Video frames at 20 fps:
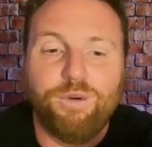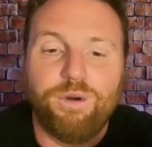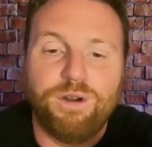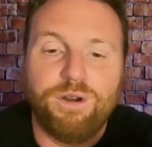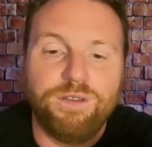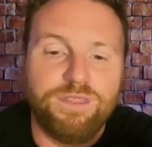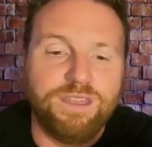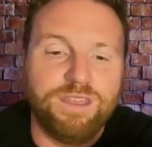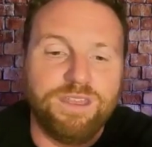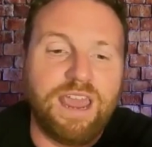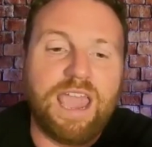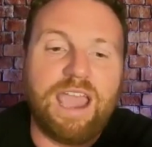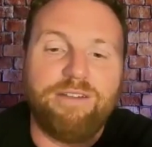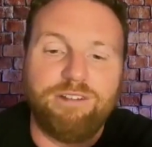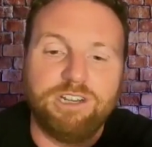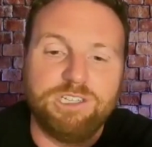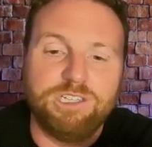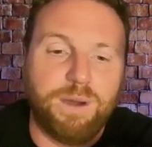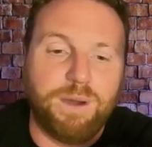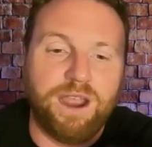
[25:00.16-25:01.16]
the
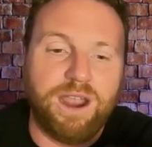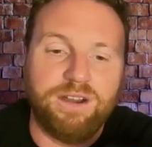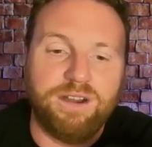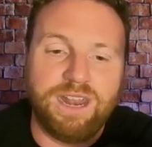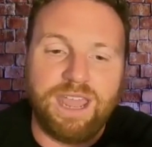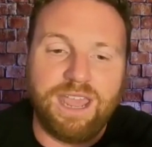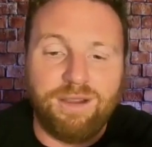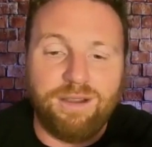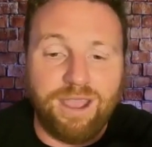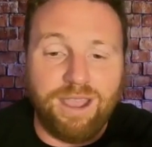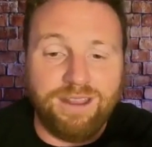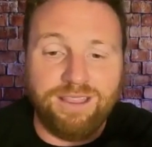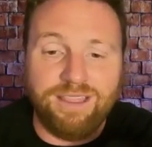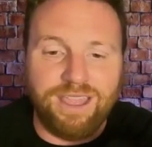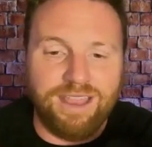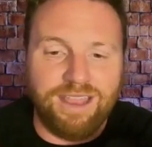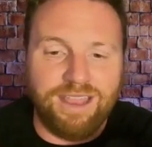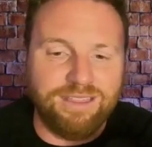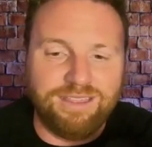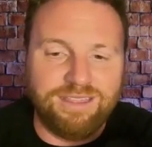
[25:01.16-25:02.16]
average buyer now.
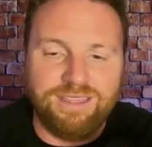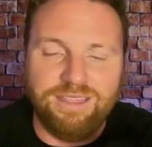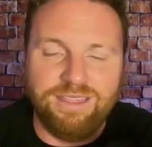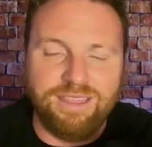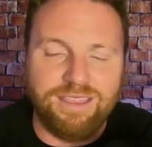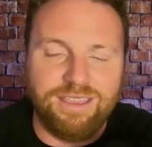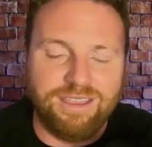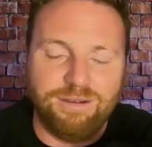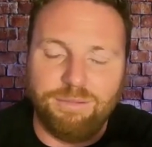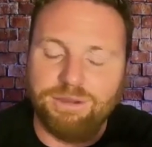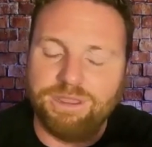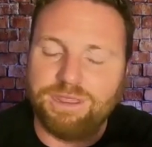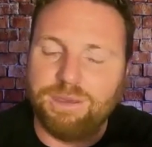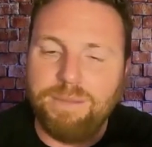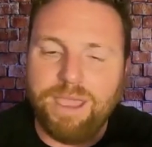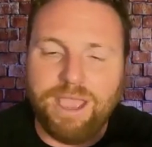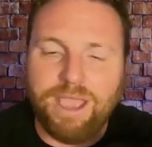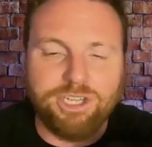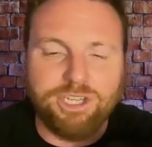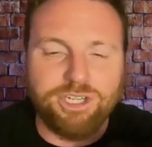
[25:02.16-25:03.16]
And with a
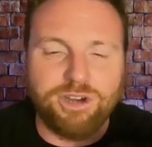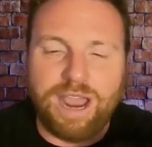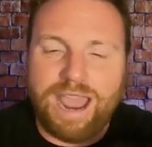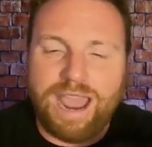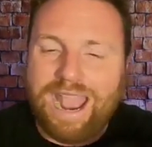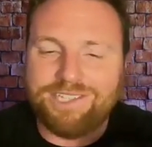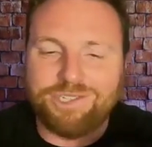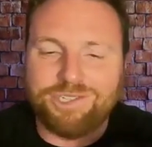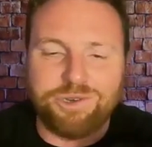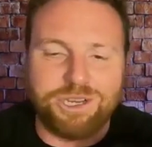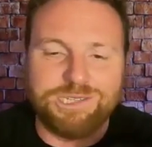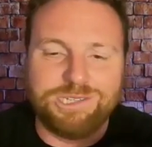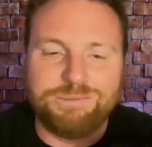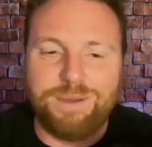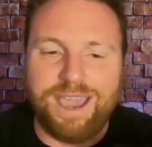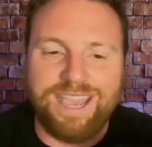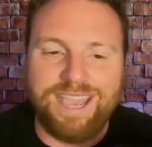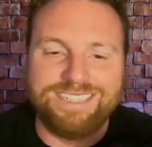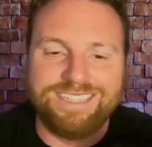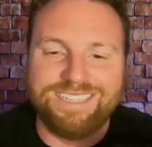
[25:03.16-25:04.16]
major asterisk
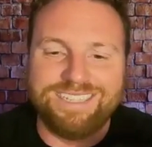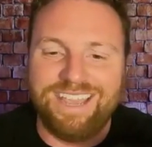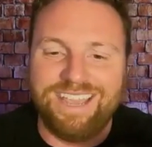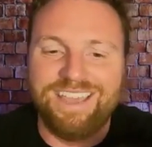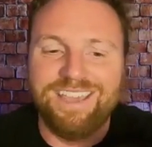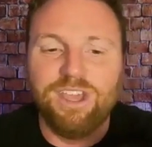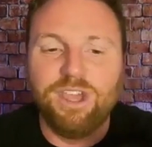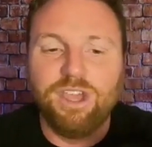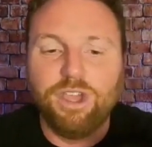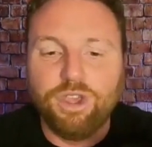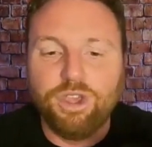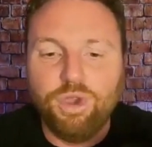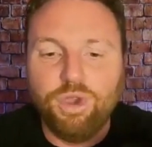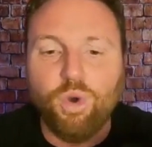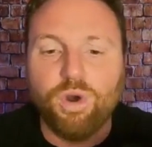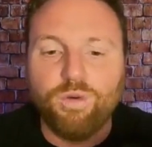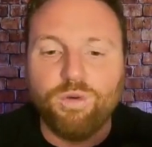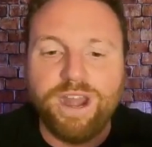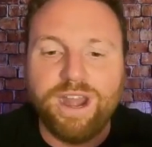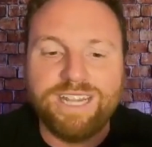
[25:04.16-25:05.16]
by it saying
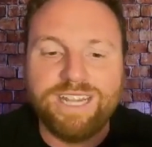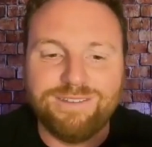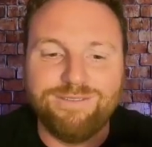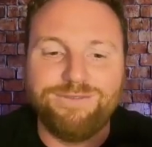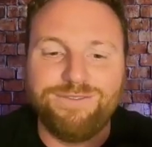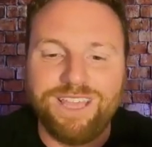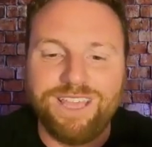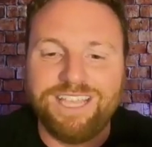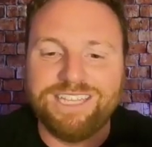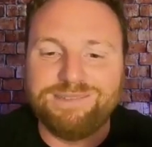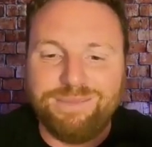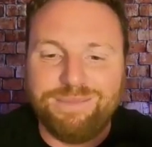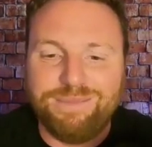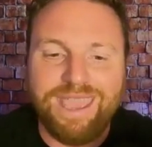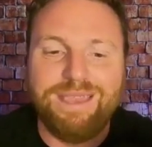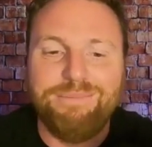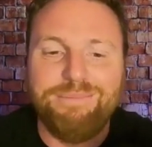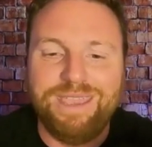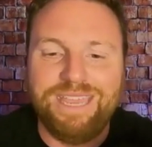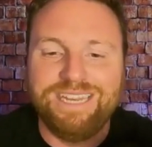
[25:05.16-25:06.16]
your rates and fees may
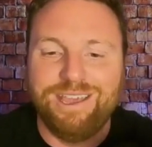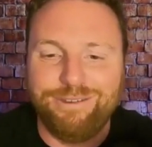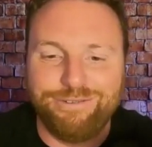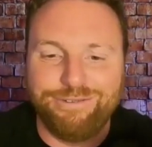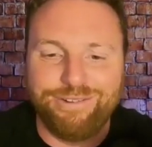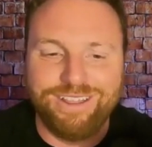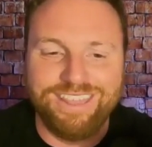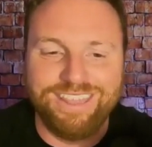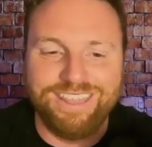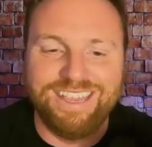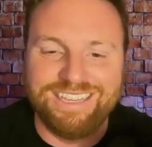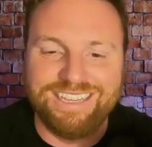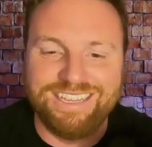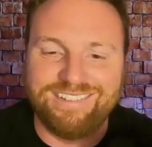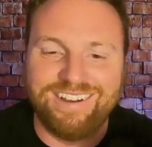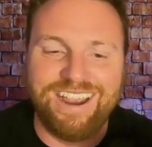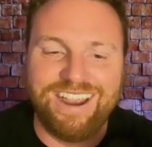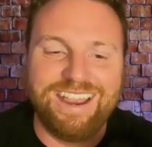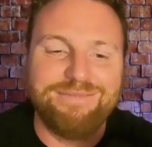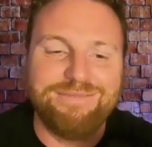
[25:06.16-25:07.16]
be different than this, right?